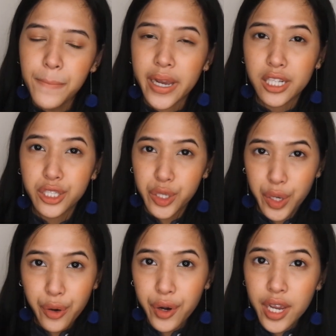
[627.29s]

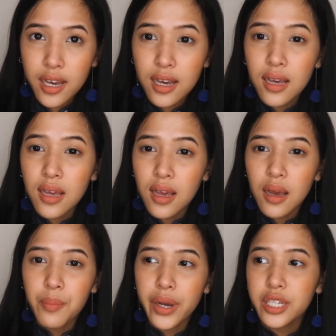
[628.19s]
bacteria.
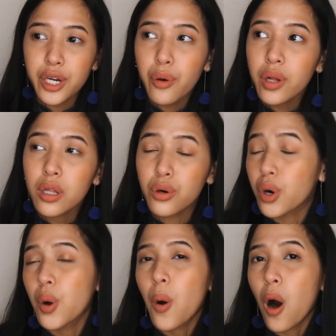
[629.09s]
Bacteria will
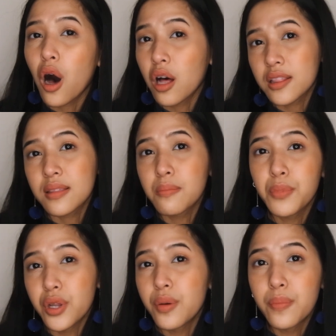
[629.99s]
grow on
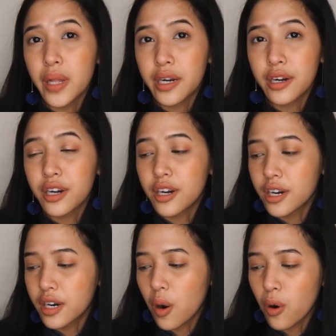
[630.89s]
beauty
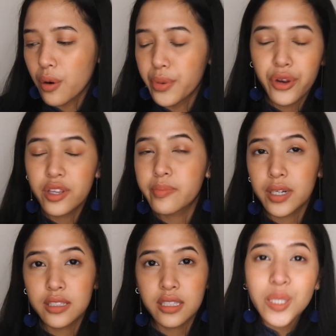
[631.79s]
blender or beauty
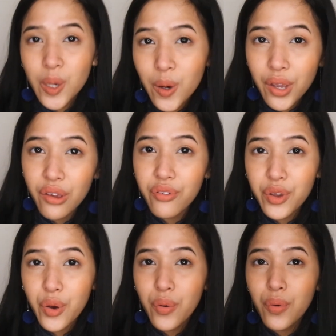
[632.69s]
sponge. So
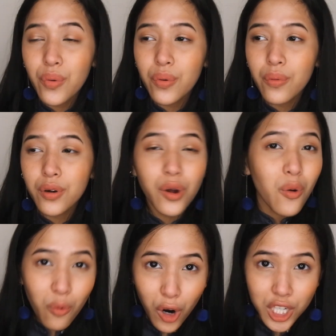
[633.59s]
if you
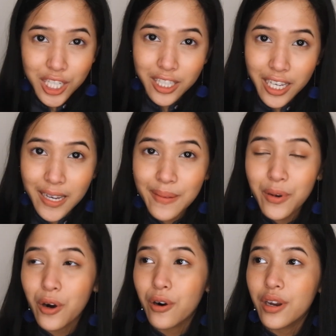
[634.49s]
don't wash
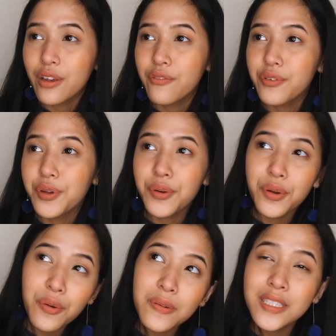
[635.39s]
them or if you
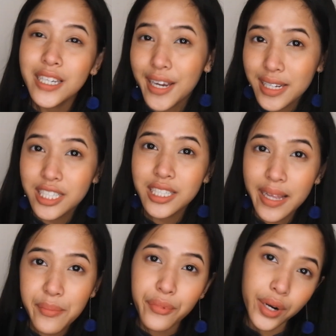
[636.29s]
don't change
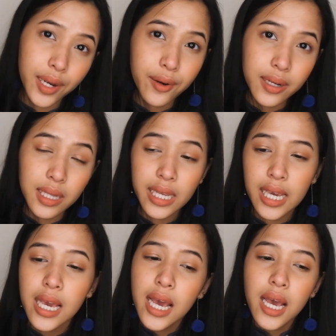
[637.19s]
them
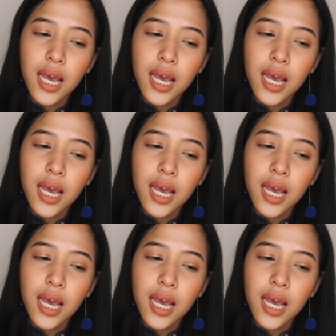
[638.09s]
regularly,